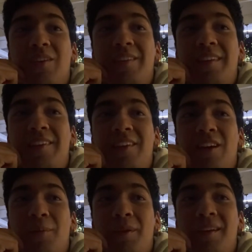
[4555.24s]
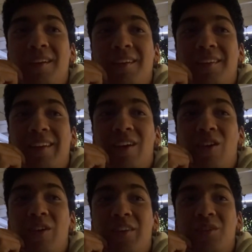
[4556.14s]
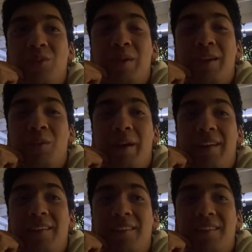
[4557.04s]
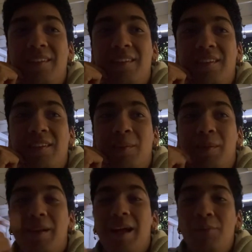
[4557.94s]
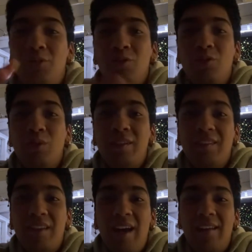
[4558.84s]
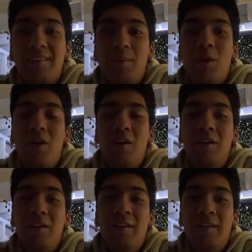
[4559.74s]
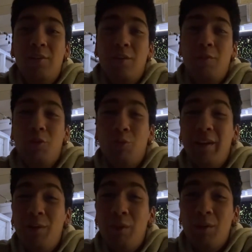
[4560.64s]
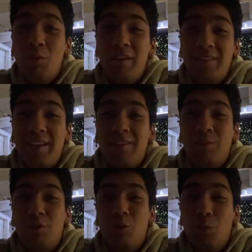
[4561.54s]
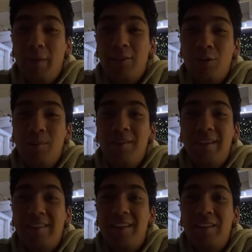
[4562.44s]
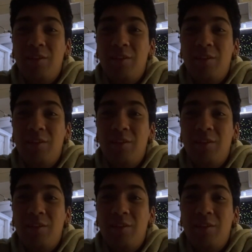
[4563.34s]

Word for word: on TikTok because they all just went a waste. But I'm sure Streets has them all. So if you really want to watch like the throwback throwbacks, I